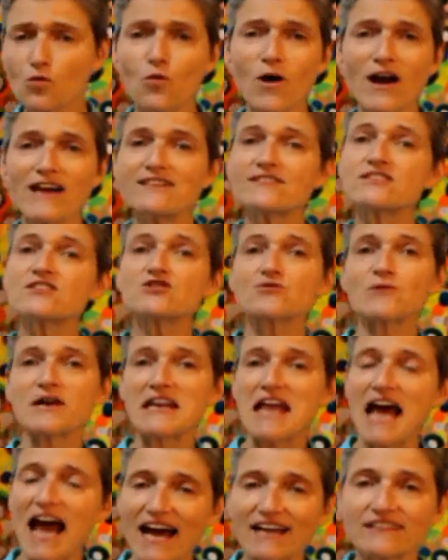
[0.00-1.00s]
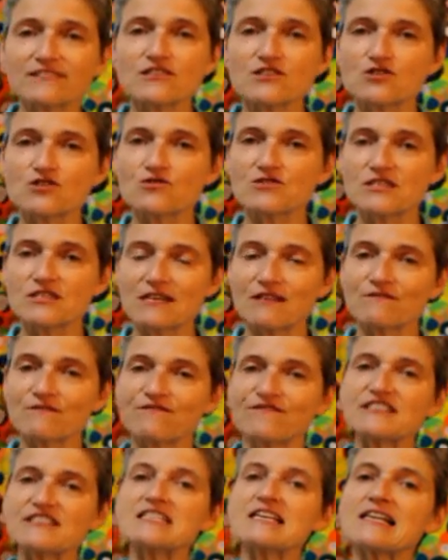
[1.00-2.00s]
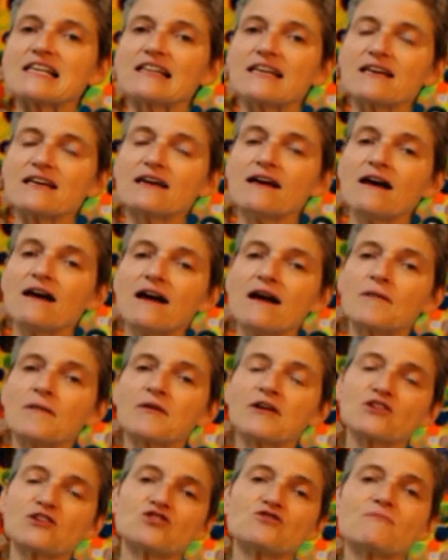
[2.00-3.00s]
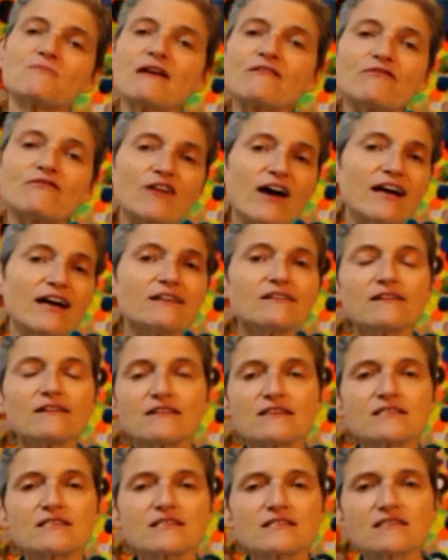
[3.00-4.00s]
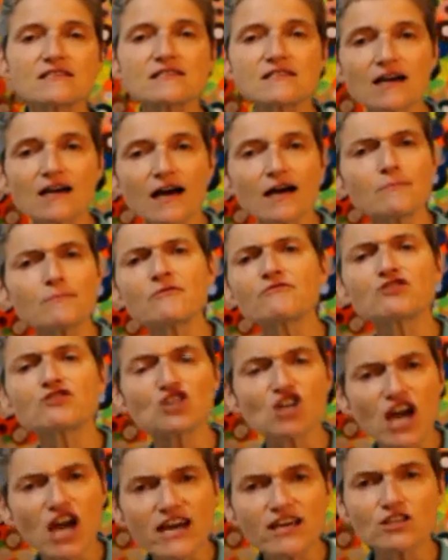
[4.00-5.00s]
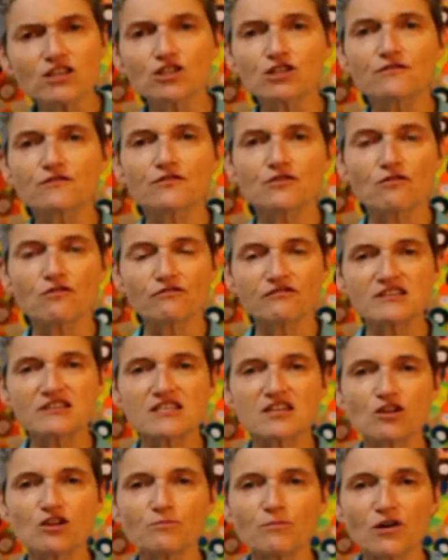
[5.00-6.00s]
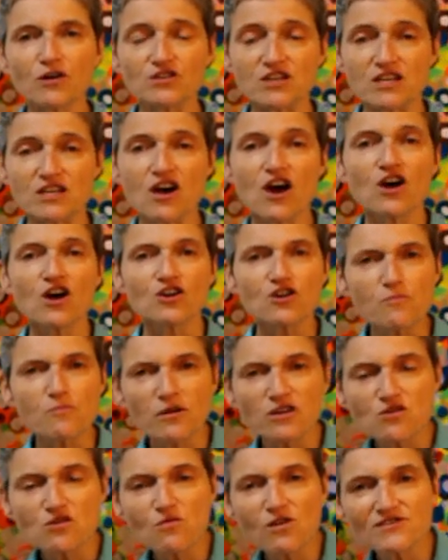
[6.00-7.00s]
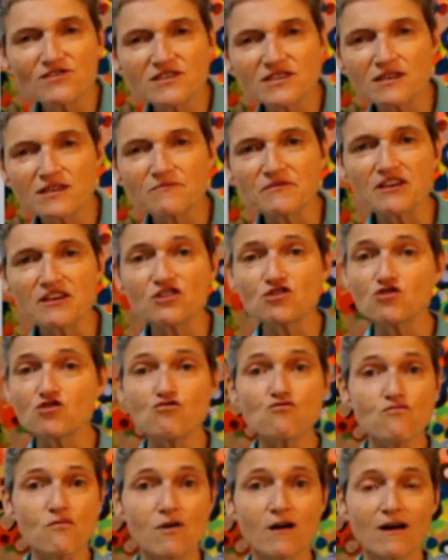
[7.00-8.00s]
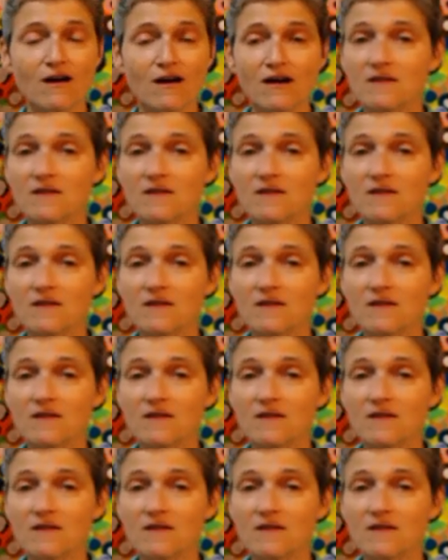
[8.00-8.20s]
ways to enhance yourself physically, because you may find that this is a time of change for your physical body. Your body wants something new.